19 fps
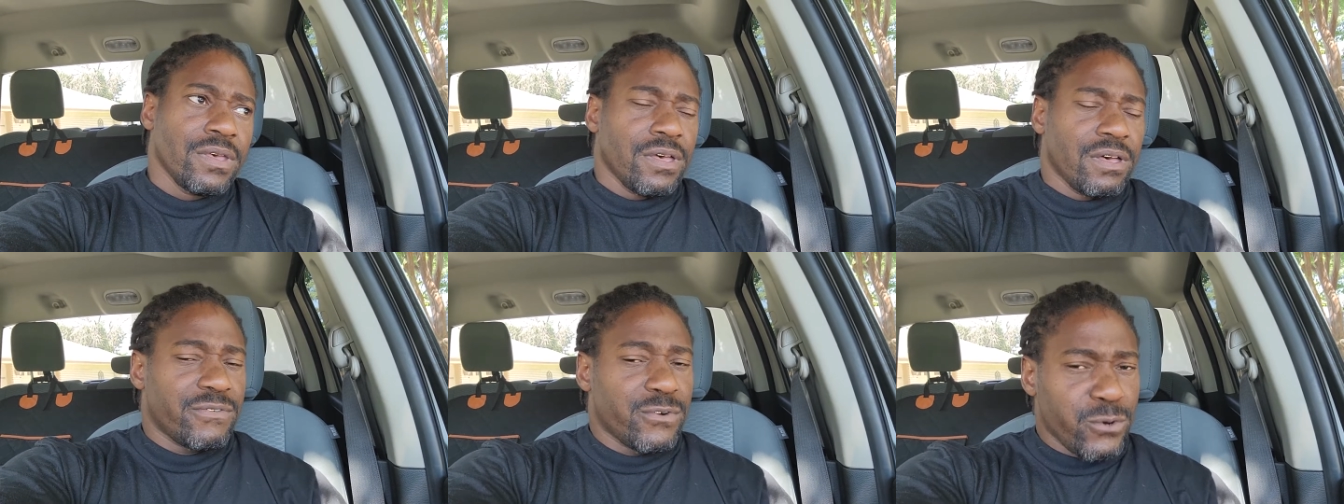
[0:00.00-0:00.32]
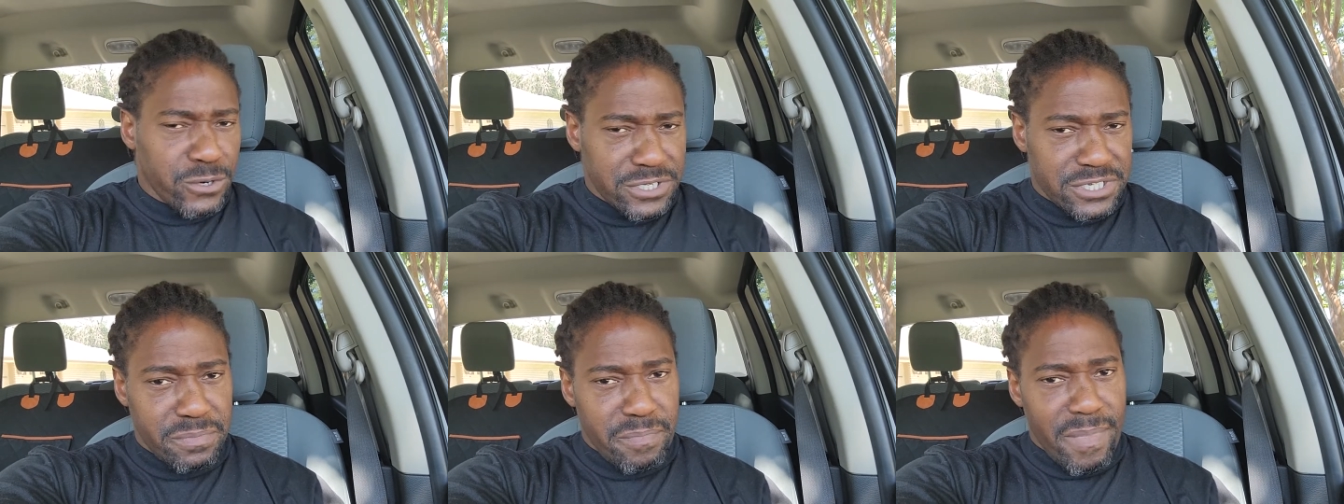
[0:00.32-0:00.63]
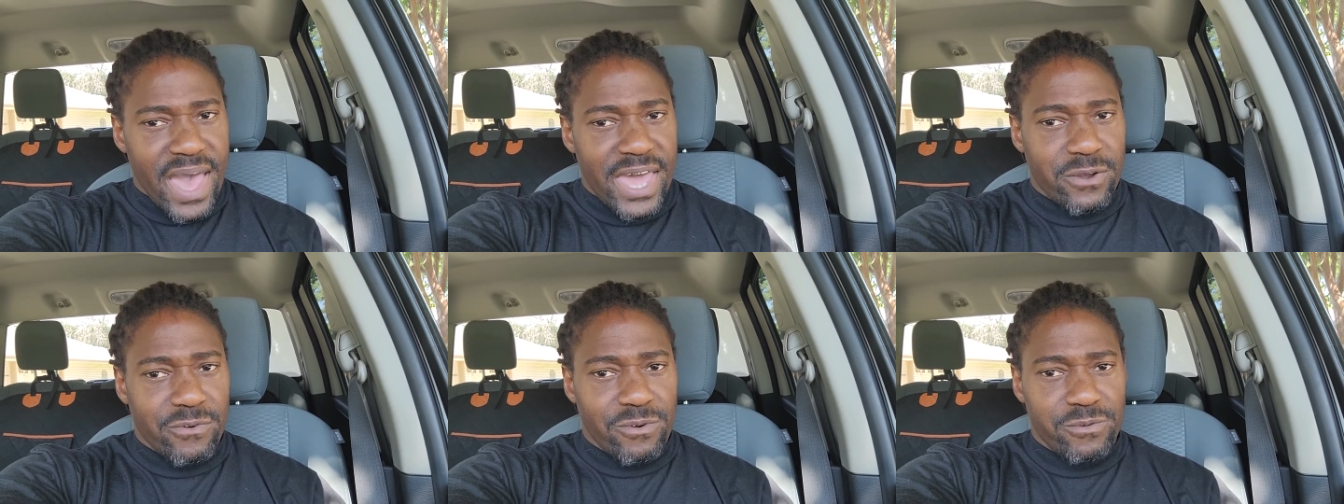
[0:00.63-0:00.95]
of course the
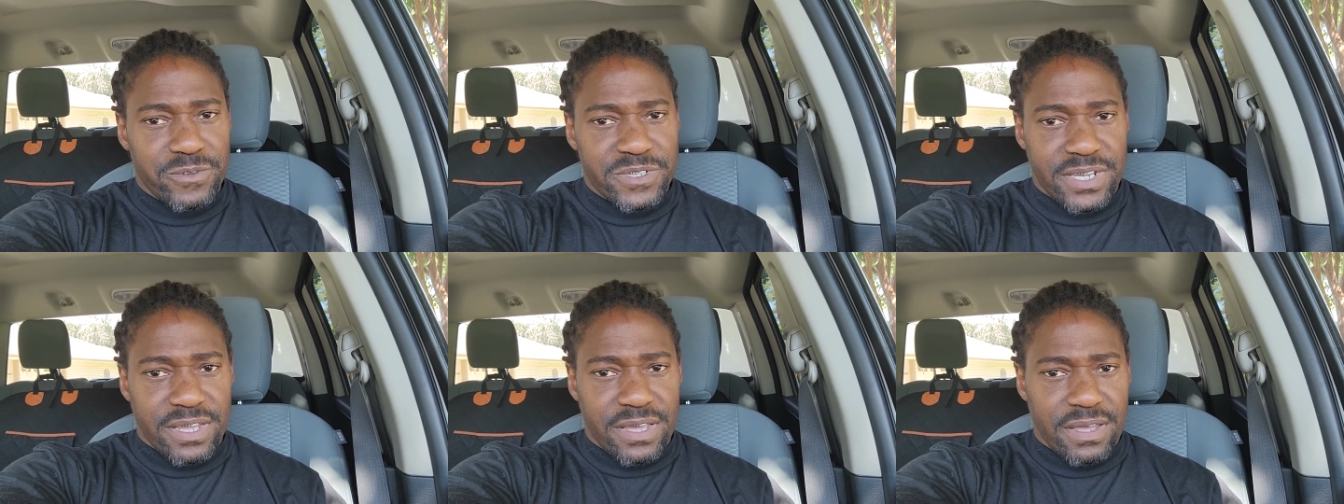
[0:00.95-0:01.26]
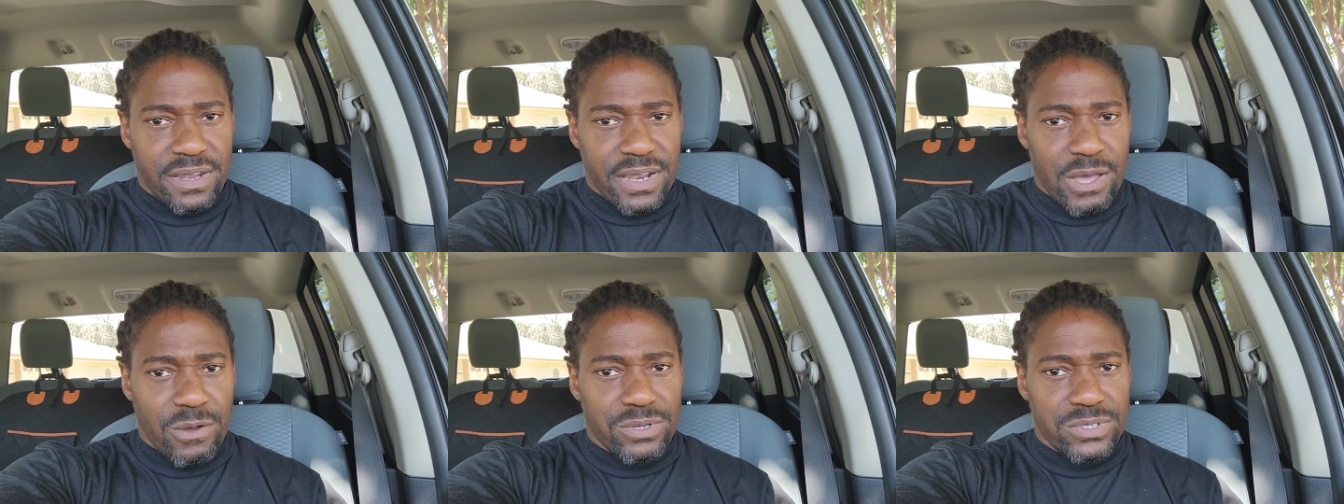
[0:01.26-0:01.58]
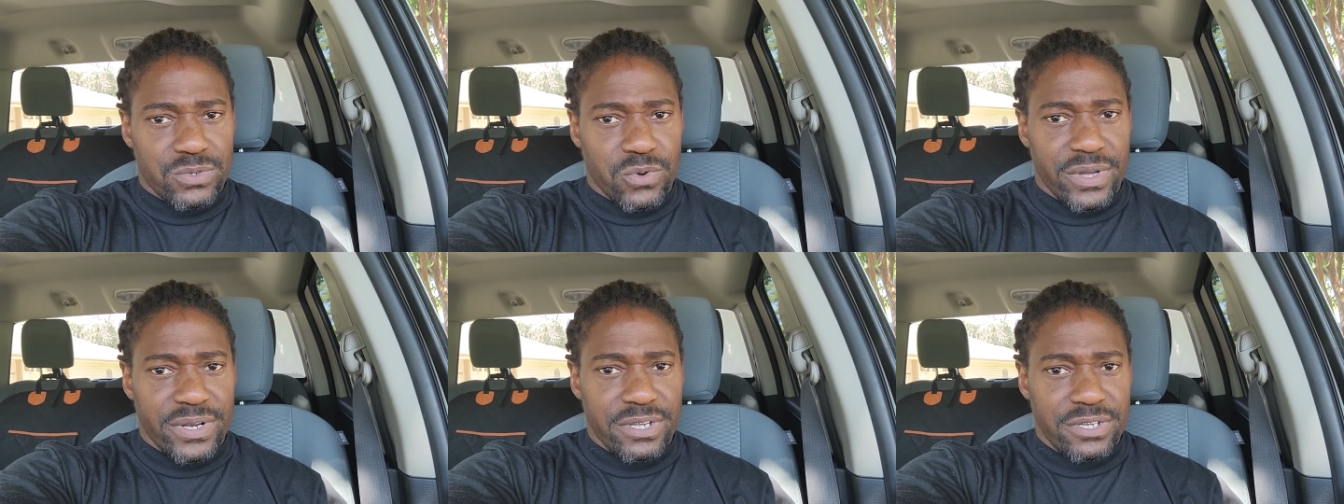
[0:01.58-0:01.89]
battery was dead. That
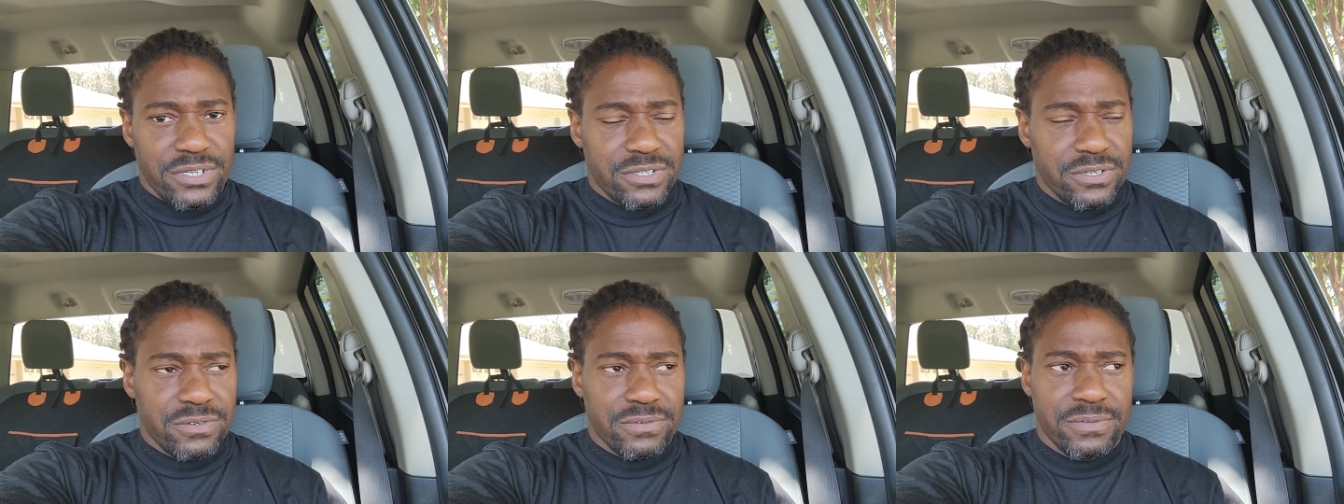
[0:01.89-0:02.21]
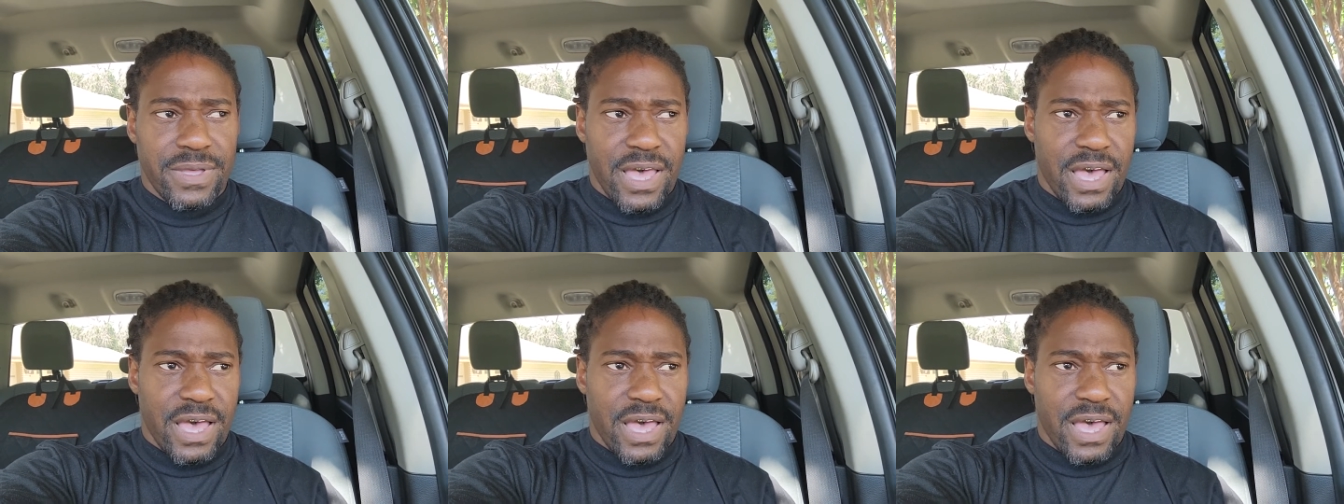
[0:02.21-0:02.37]
was one issue.